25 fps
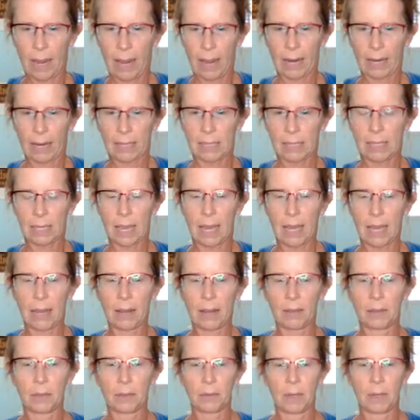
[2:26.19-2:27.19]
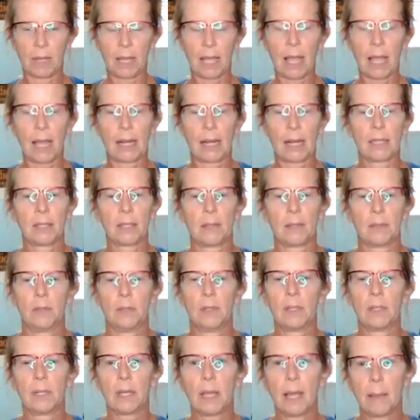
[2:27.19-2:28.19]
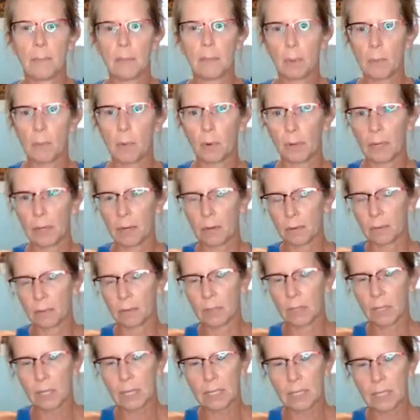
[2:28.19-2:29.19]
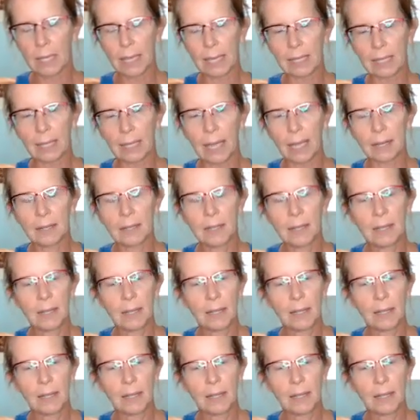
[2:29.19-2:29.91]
Exhale and relax. Just a couple more here, just like that.